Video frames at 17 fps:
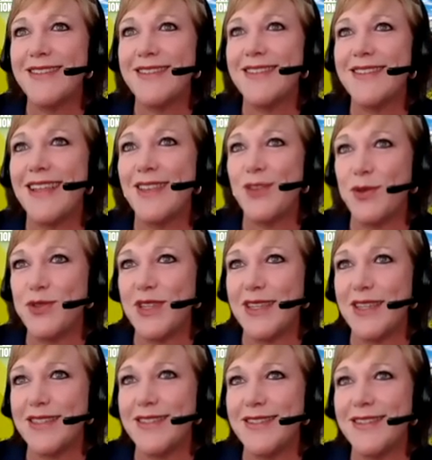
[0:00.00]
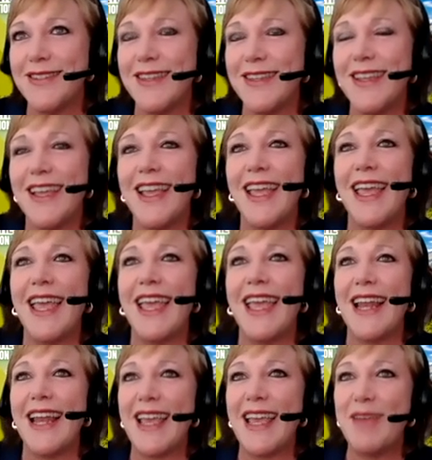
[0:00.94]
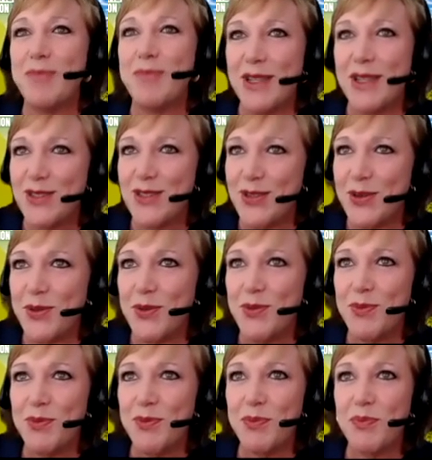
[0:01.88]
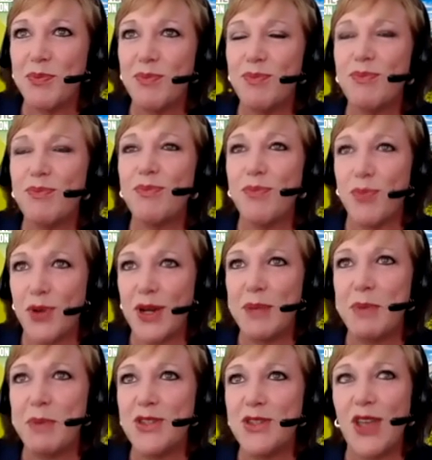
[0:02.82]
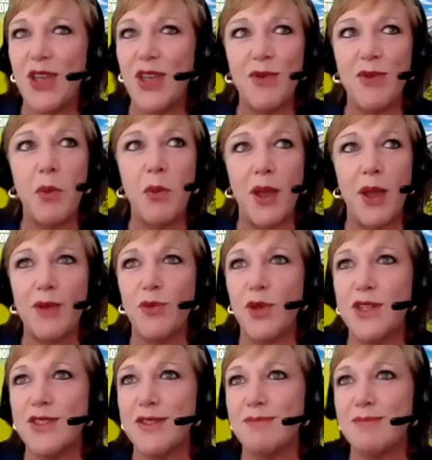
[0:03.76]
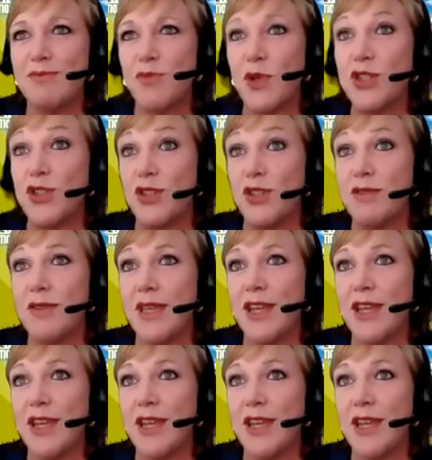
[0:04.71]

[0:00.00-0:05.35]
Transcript: enthusiast and I have been to pretty much every wine reason, region in